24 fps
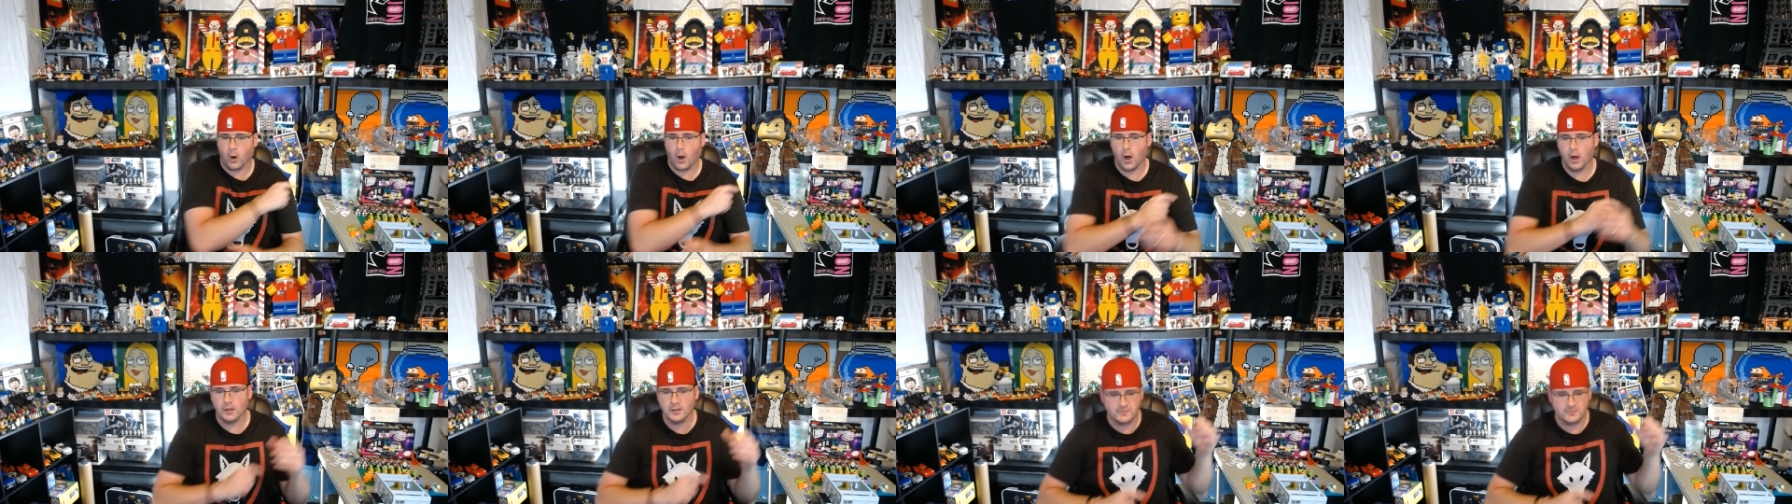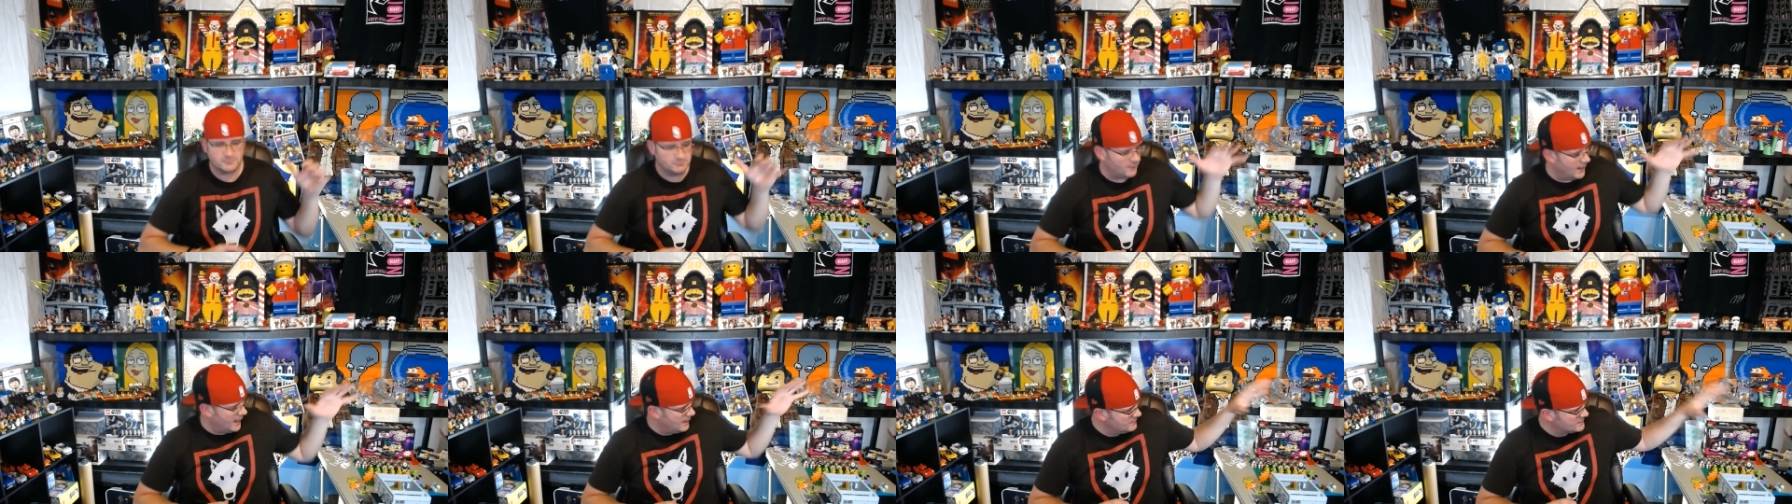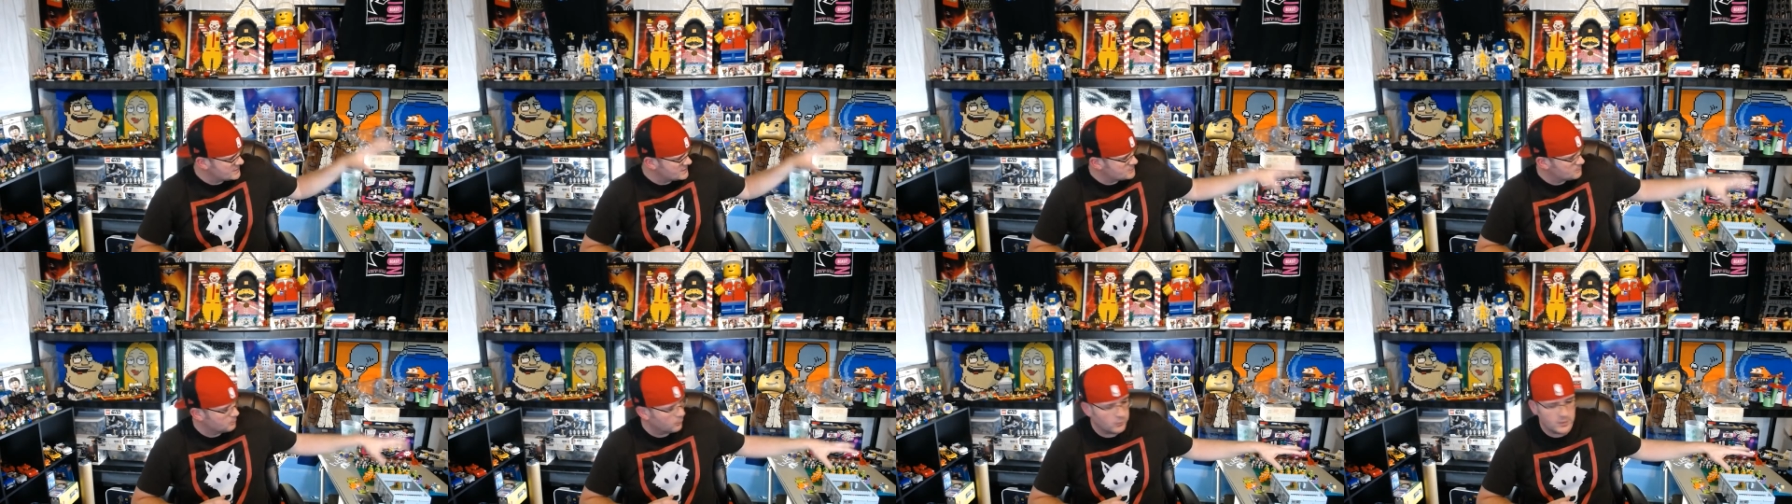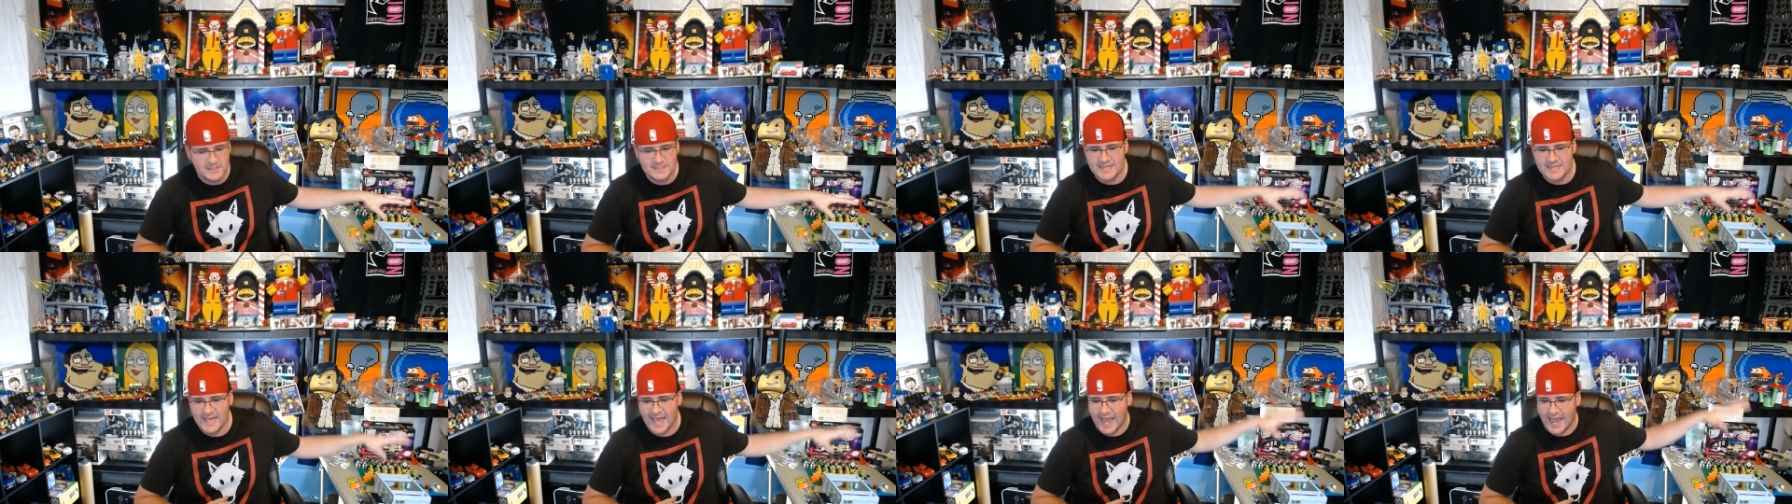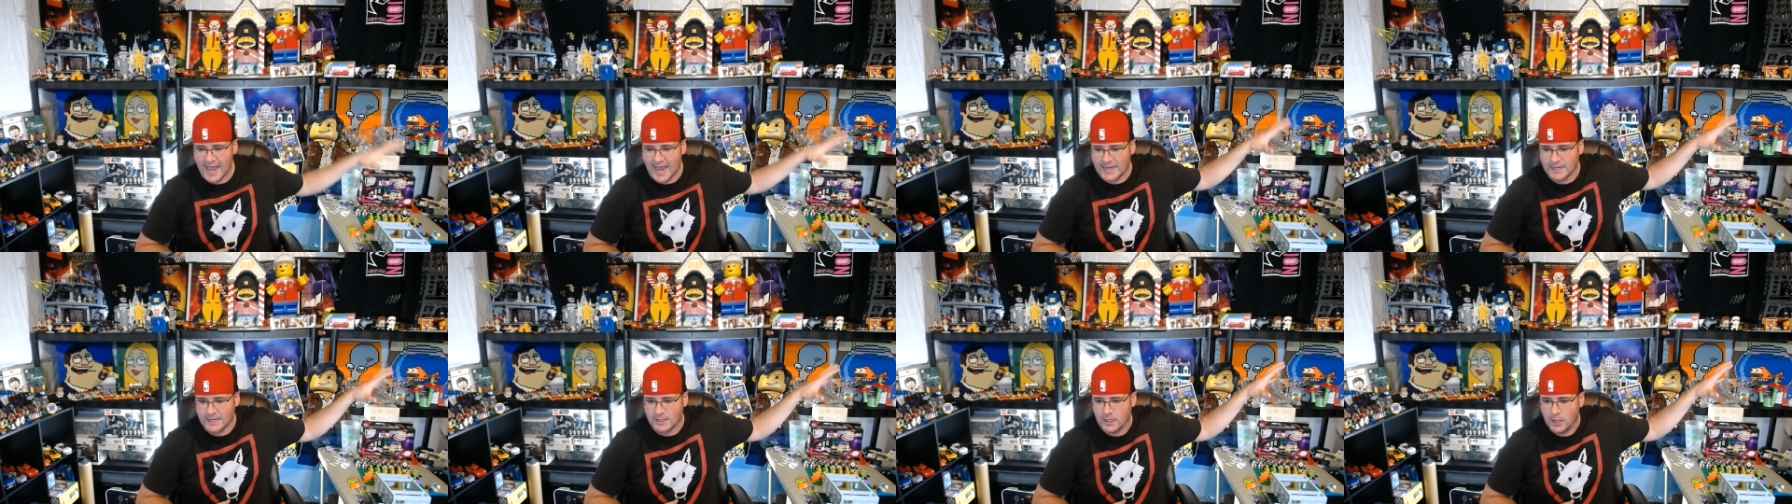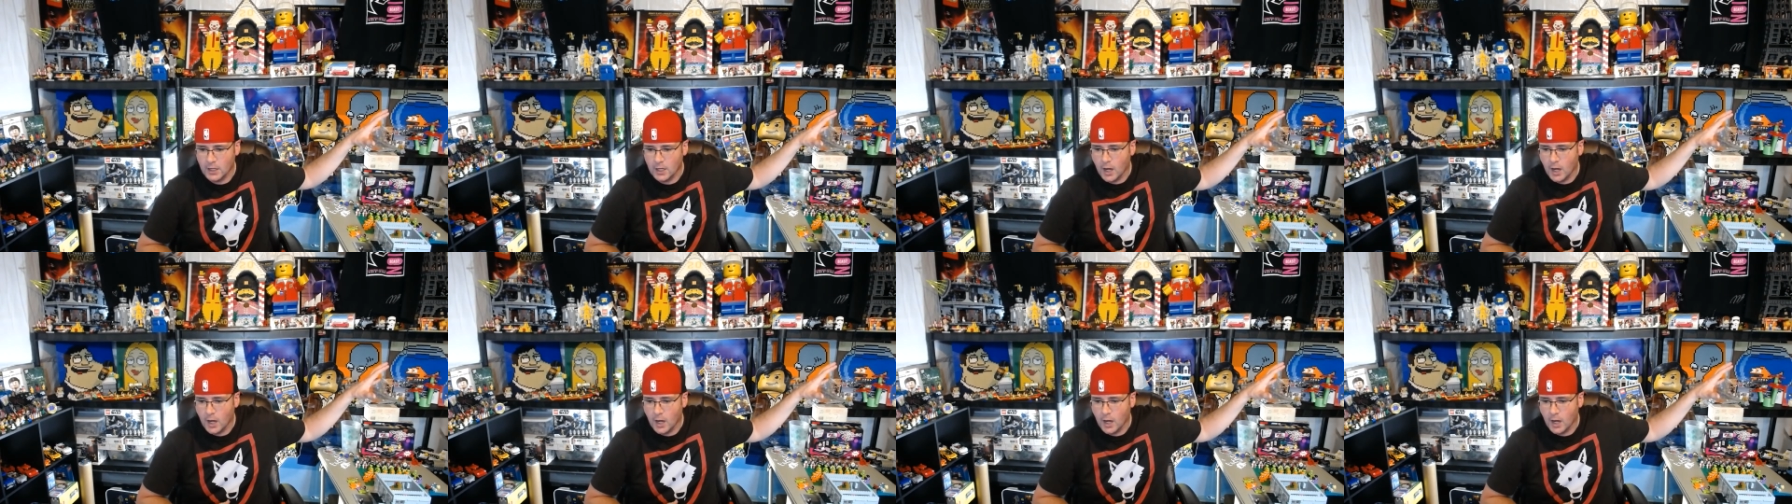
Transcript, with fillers: all of my misprints and